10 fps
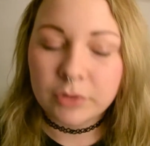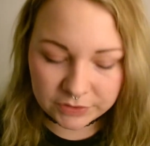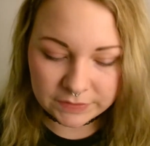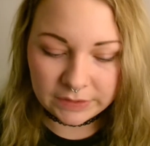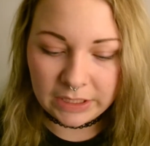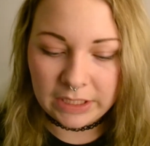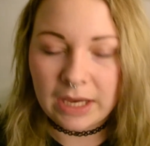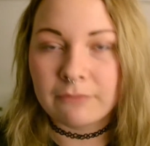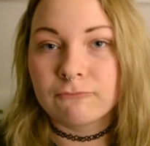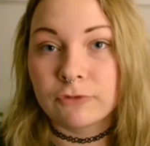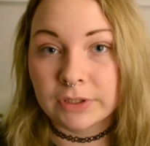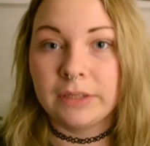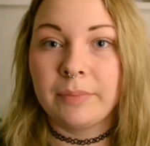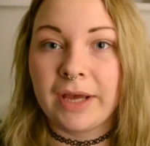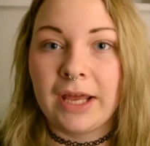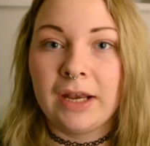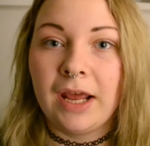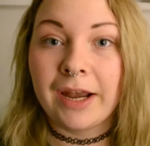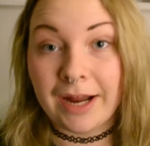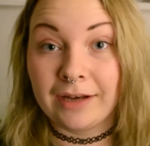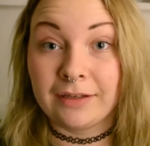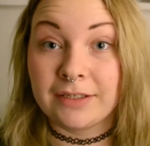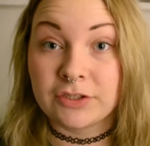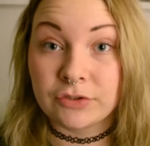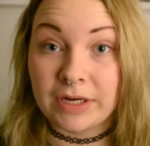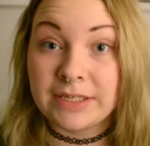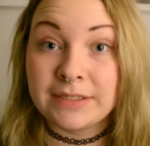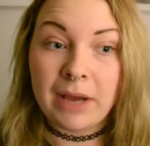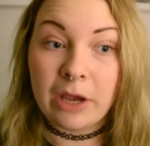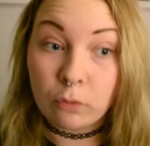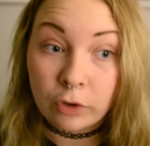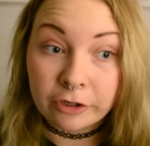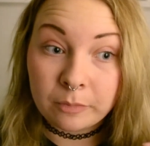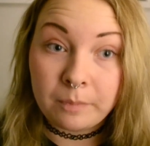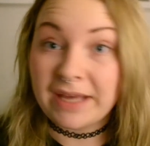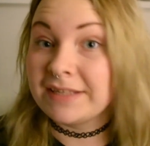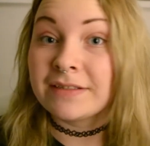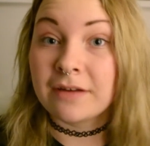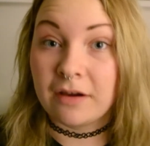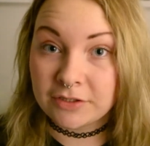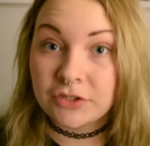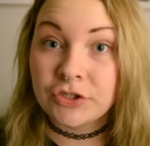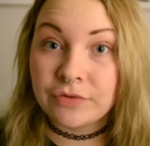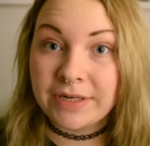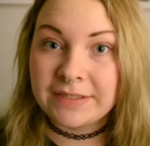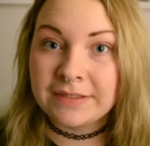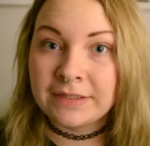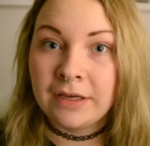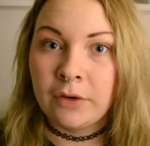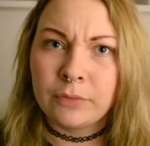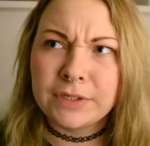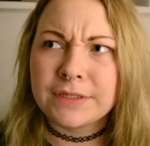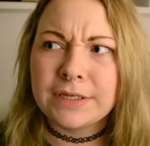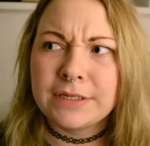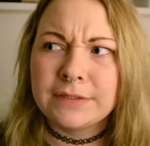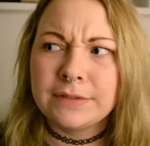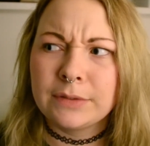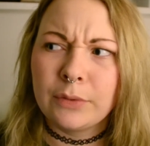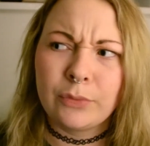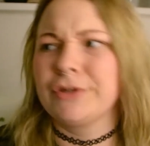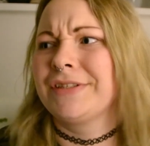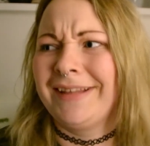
Personally, I'm really bad at handling stress. I work best under stress, which is the worst